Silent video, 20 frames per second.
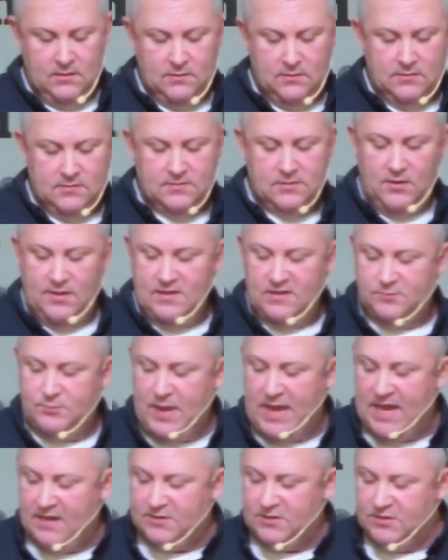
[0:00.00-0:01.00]
So in this
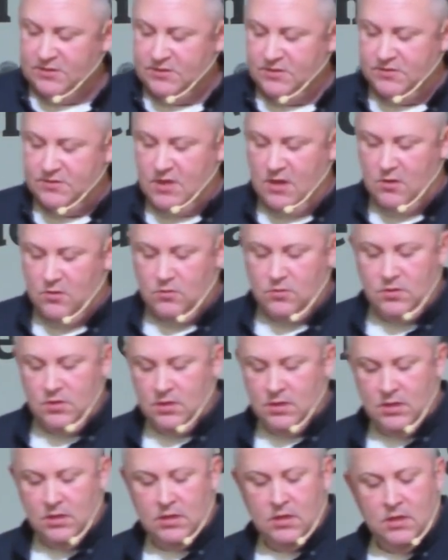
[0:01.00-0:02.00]
passage, there's no,
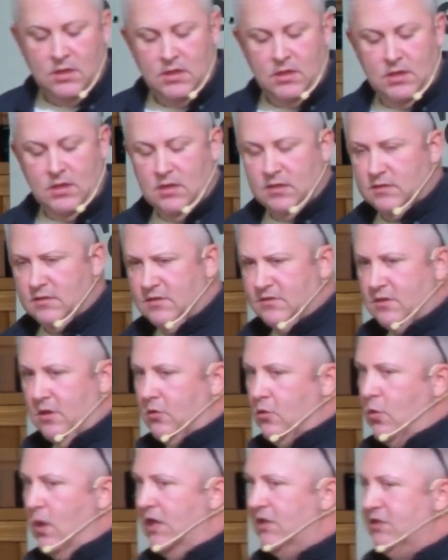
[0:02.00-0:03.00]
there's no
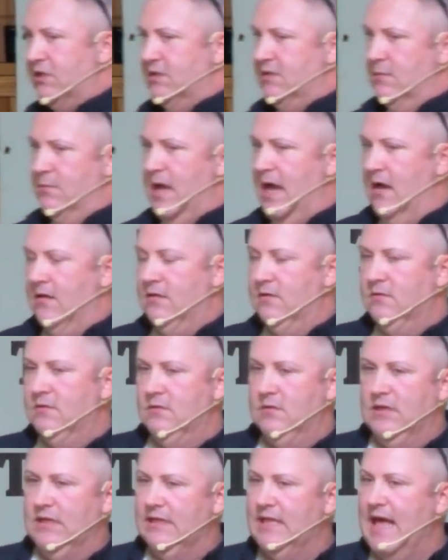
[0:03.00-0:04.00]
questions about
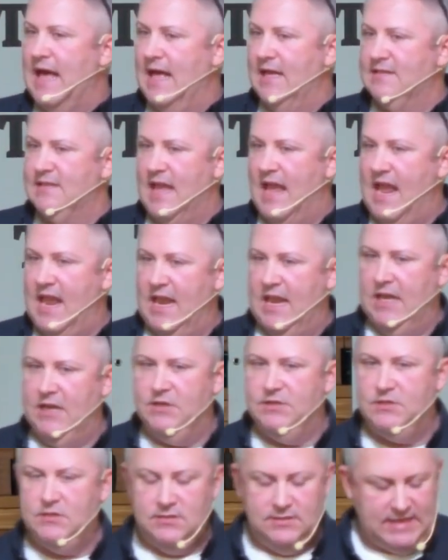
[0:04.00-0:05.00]
Goliath's
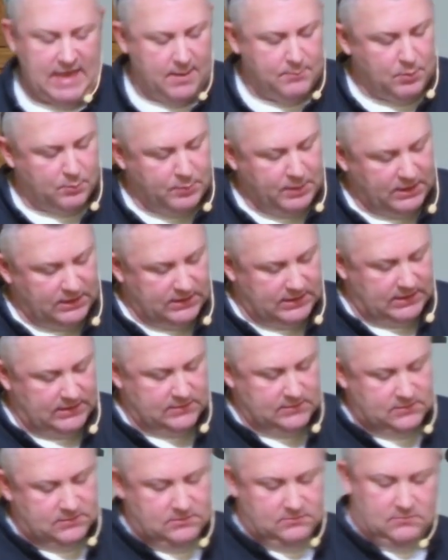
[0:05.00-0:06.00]
age,
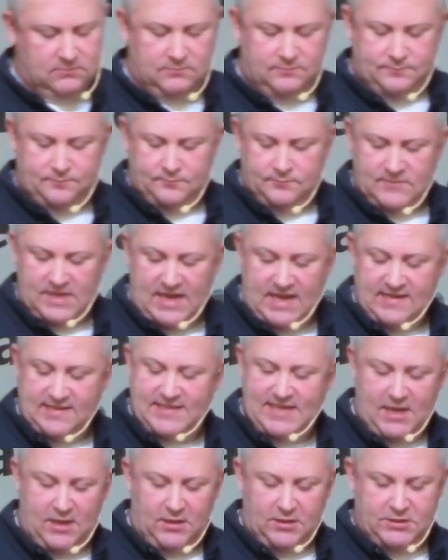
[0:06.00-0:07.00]
capabilities,
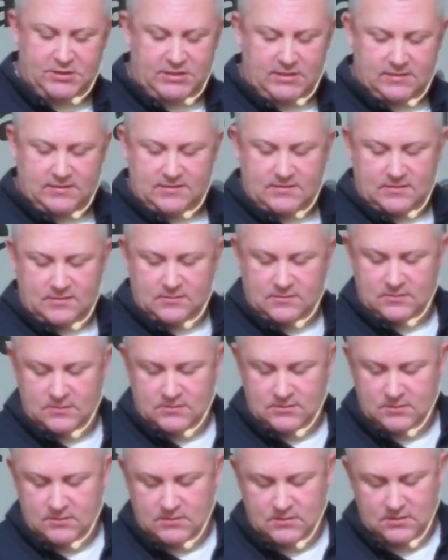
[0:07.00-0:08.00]
intelligence,
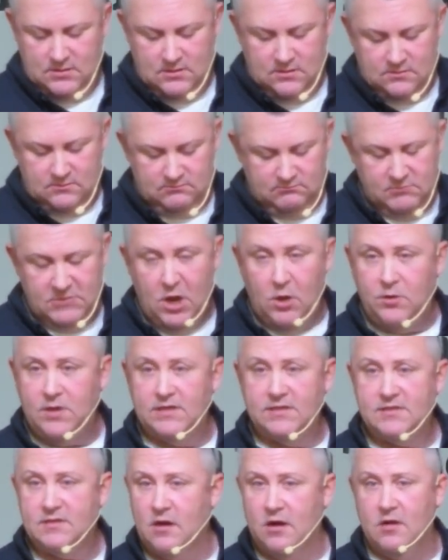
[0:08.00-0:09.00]
no
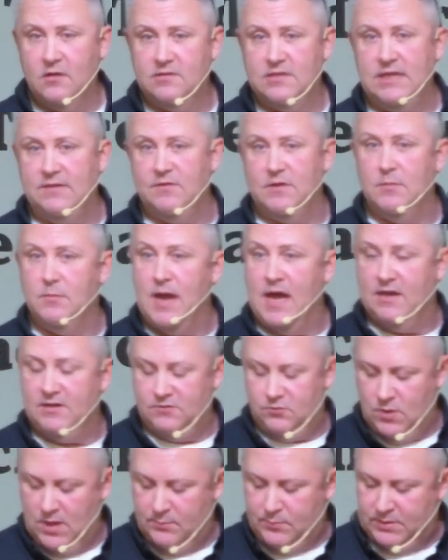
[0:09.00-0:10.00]
concerns even about his
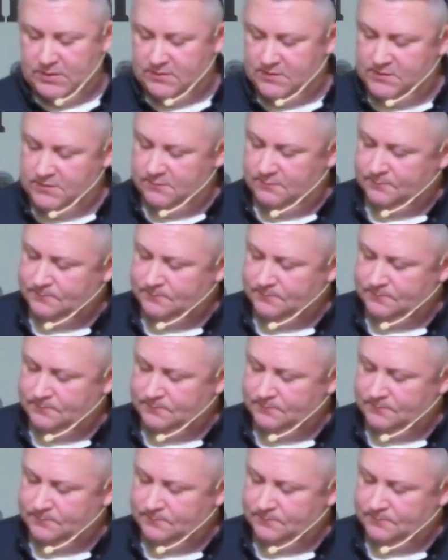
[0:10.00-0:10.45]
weapons